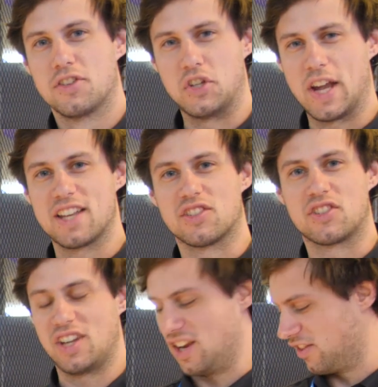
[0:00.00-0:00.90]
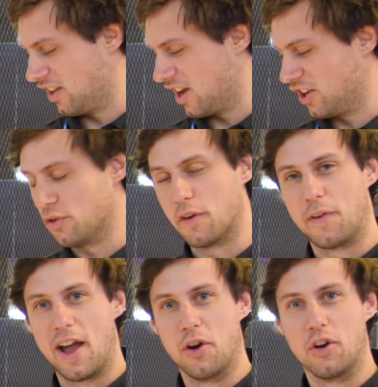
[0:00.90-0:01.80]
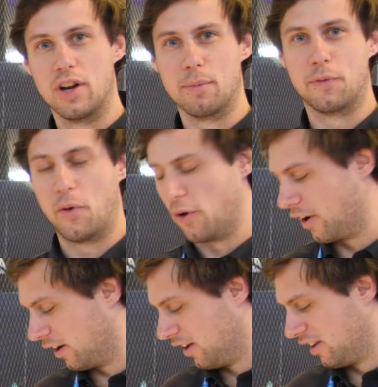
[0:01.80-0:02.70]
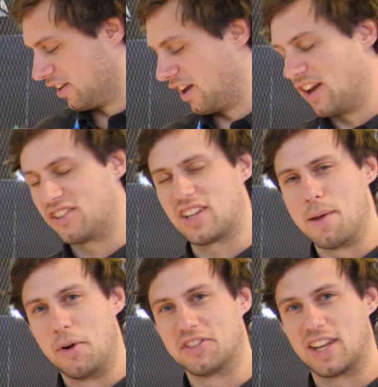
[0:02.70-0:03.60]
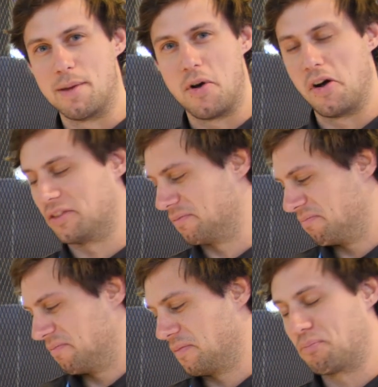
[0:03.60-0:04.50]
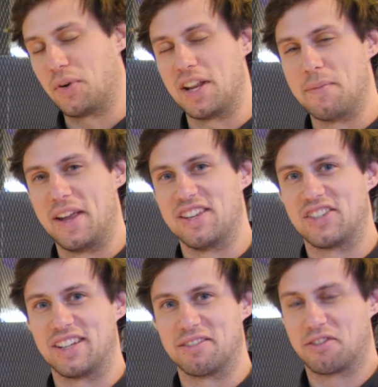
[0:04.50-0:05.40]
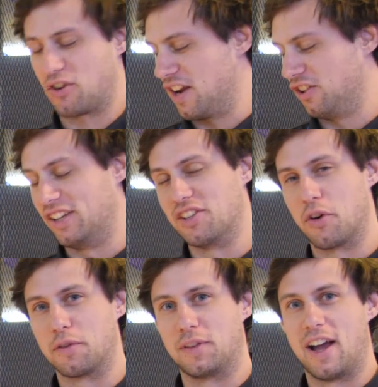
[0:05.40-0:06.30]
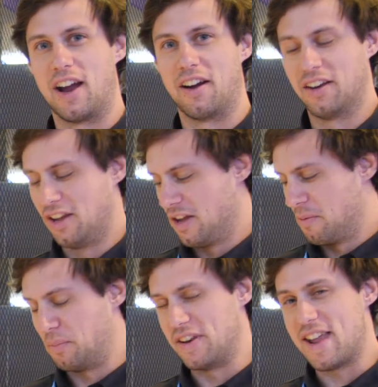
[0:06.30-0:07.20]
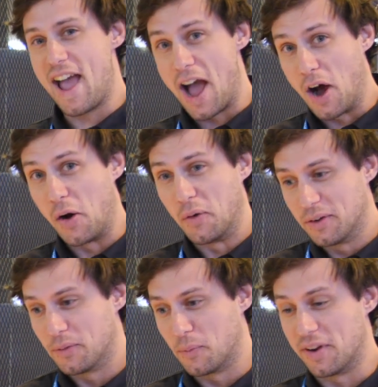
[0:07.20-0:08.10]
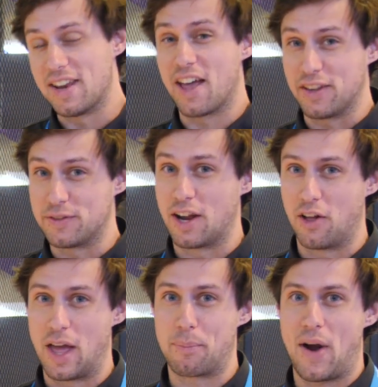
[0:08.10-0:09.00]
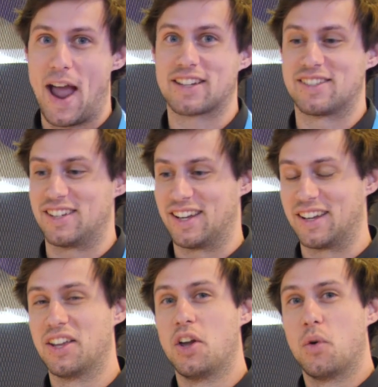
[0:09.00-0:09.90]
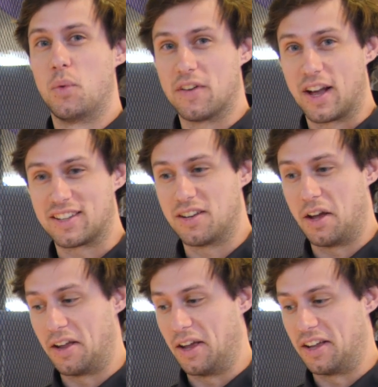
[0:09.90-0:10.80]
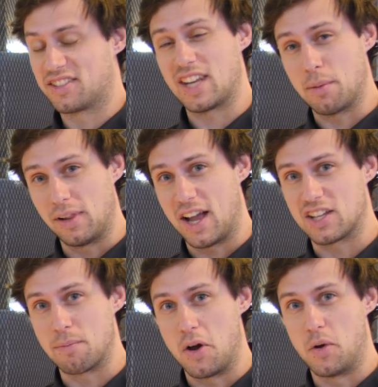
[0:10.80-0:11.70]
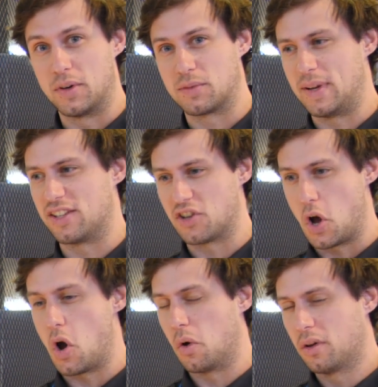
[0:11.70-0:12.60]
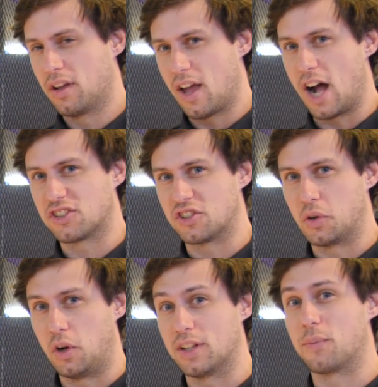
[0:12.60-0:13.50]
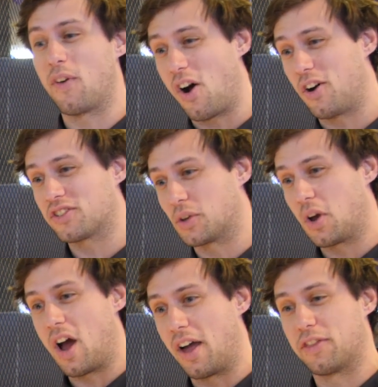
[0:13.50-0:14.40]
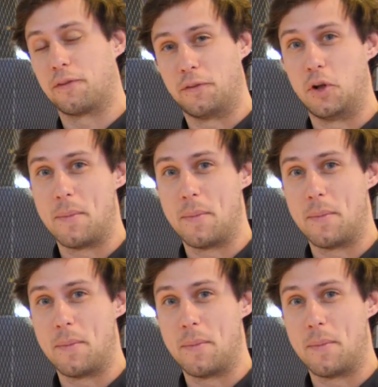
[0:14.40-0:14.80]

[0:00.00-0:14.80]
So you guys have seen the UVify OOri before. Uh, same old, same old pretty amazing. Great little indoor flyer. But now, now that you've done all that practicing, we've got uh, stabilized mode, which means no altitude hold, and also got the full